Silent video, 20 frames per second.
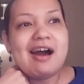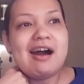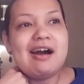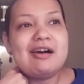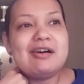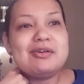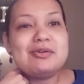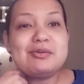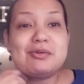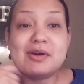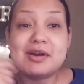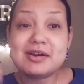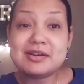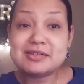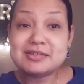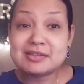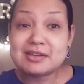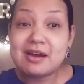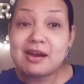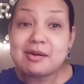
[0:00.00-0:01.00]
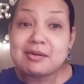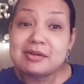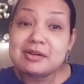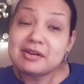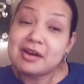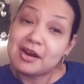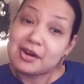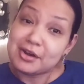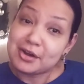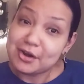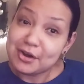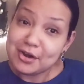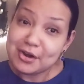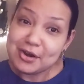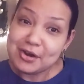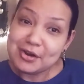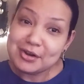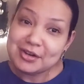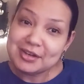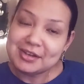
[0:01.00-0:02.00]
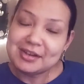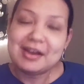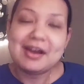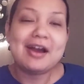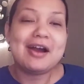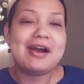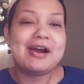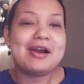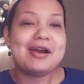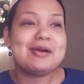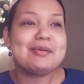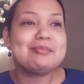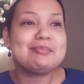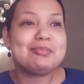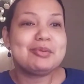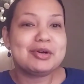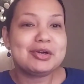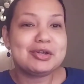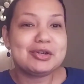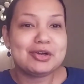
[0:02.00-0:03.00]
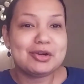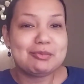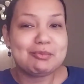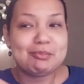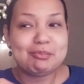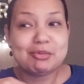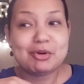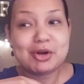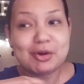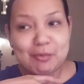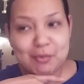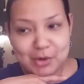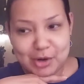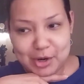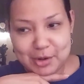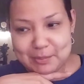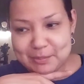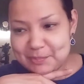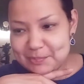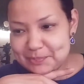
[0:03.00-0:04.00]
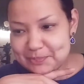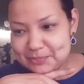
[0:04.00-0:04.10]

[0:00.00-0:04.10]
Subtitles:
who are our nerd, our bookworm,